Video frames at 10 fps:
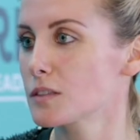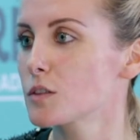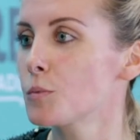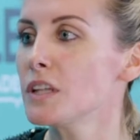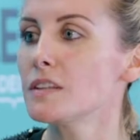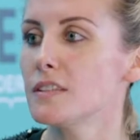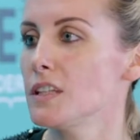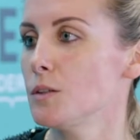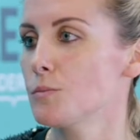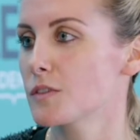So many
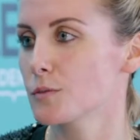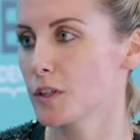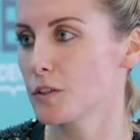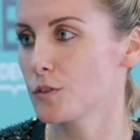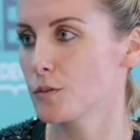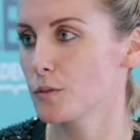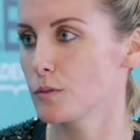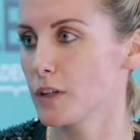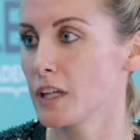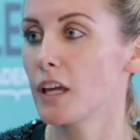teams wanted
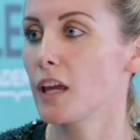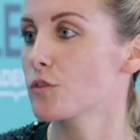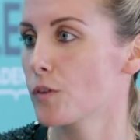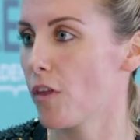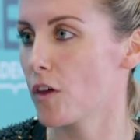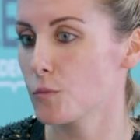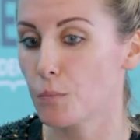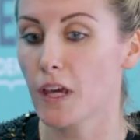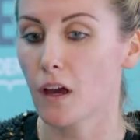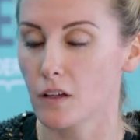to engage with us
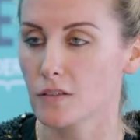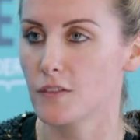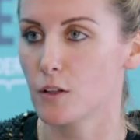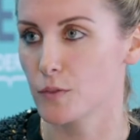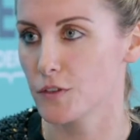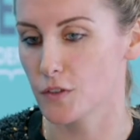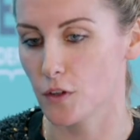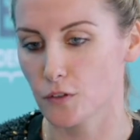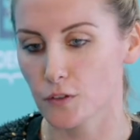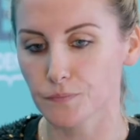because of that
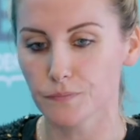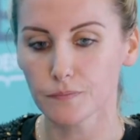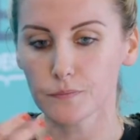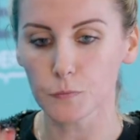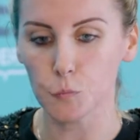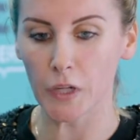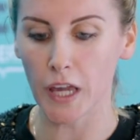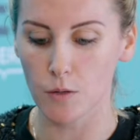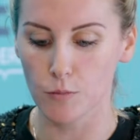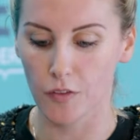research. We
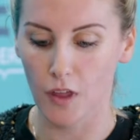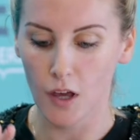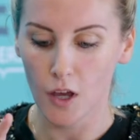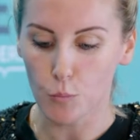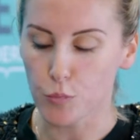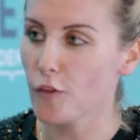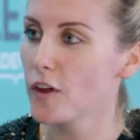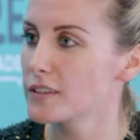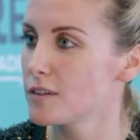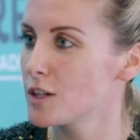help with
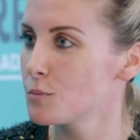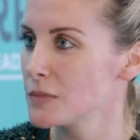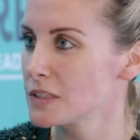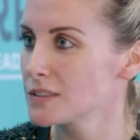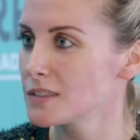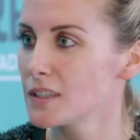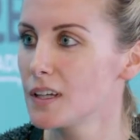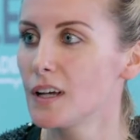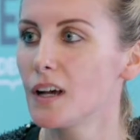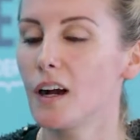product development.
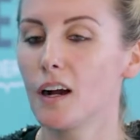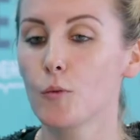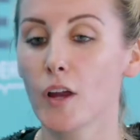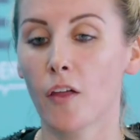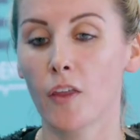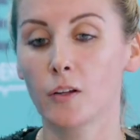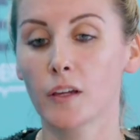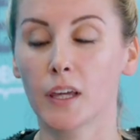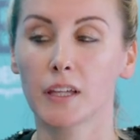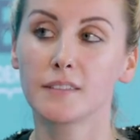We are now
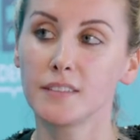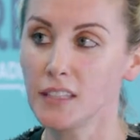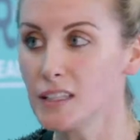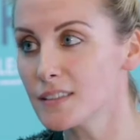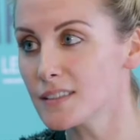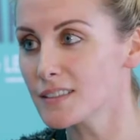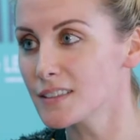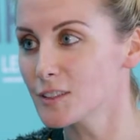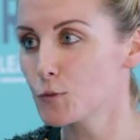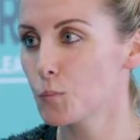looking at teens
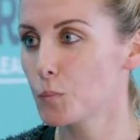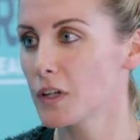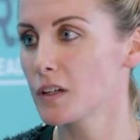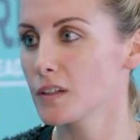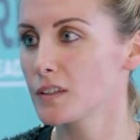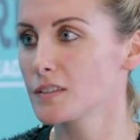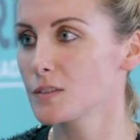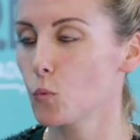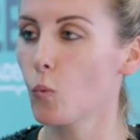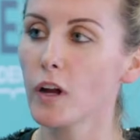
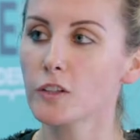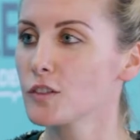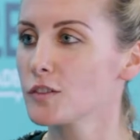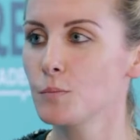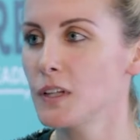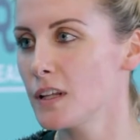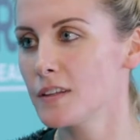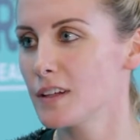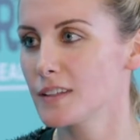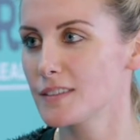because why just
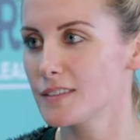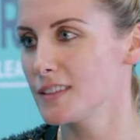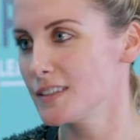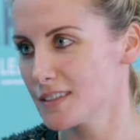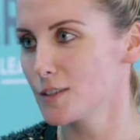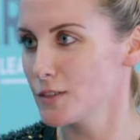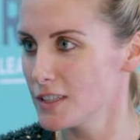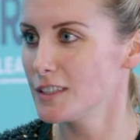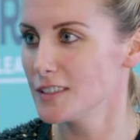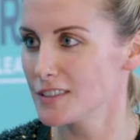millennials? Teens are
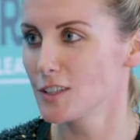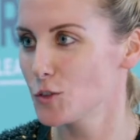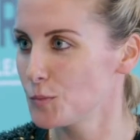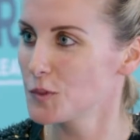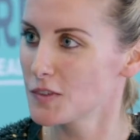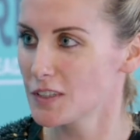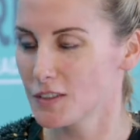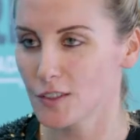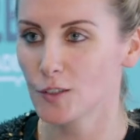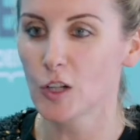really listening to music
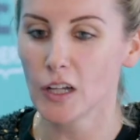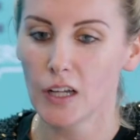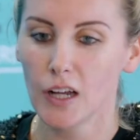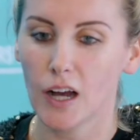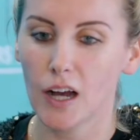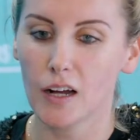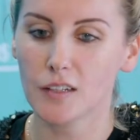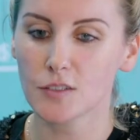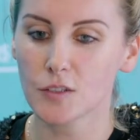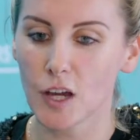too.
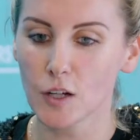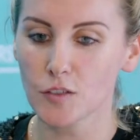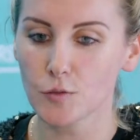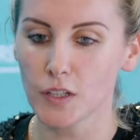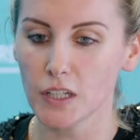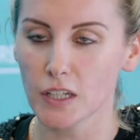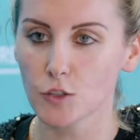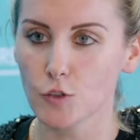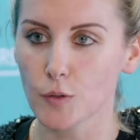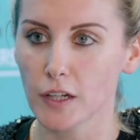So now it's really
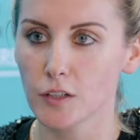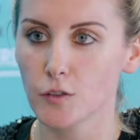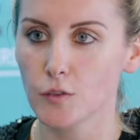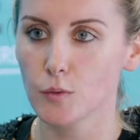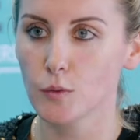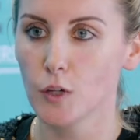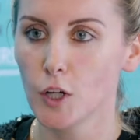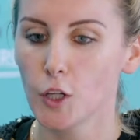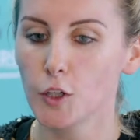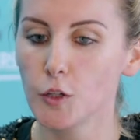trying to
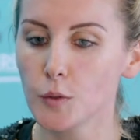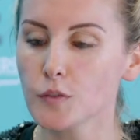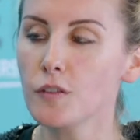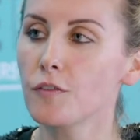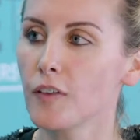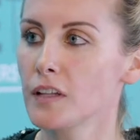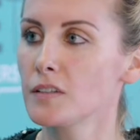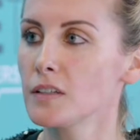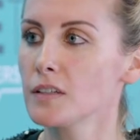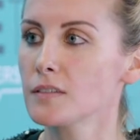use the
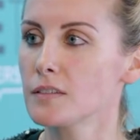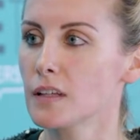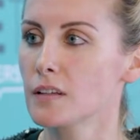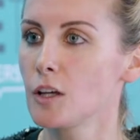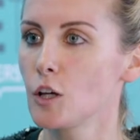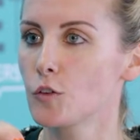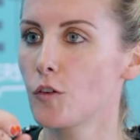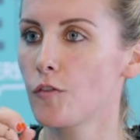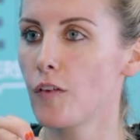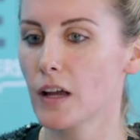findings and
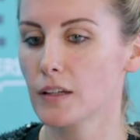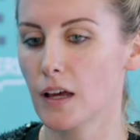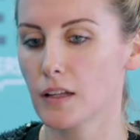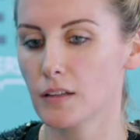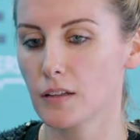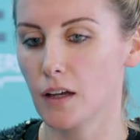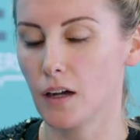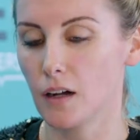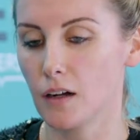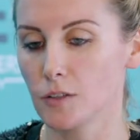the fact that
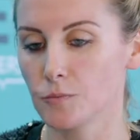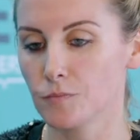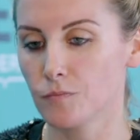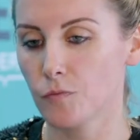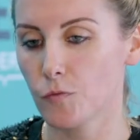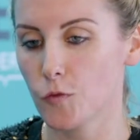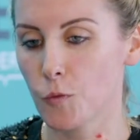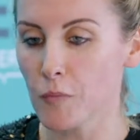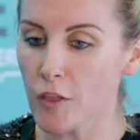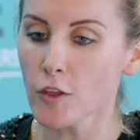
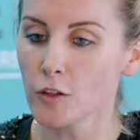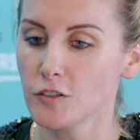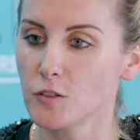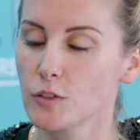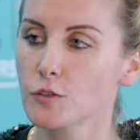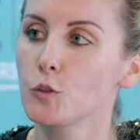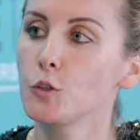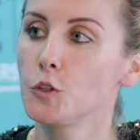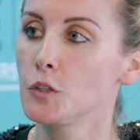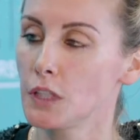the methodology was so
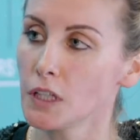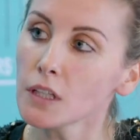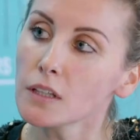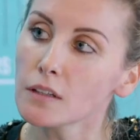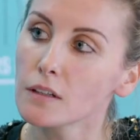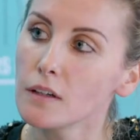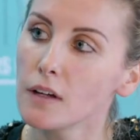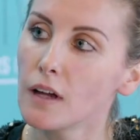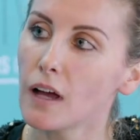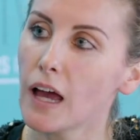unique
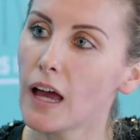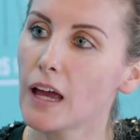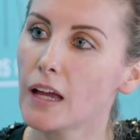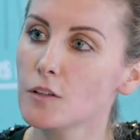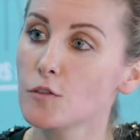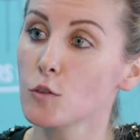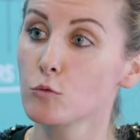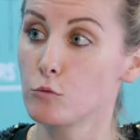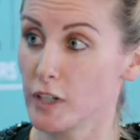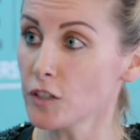and so
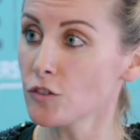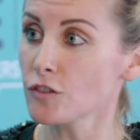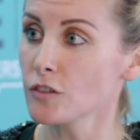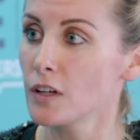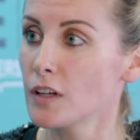rich